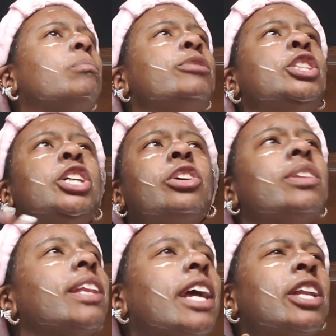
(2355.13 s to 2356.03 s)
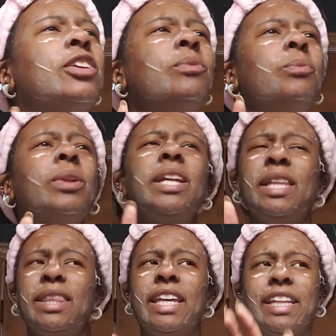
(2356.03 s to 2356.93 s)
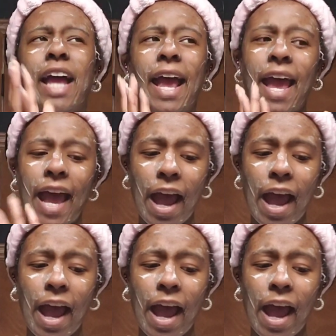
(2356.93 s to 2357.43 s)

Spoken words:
cheer, like, do you really think that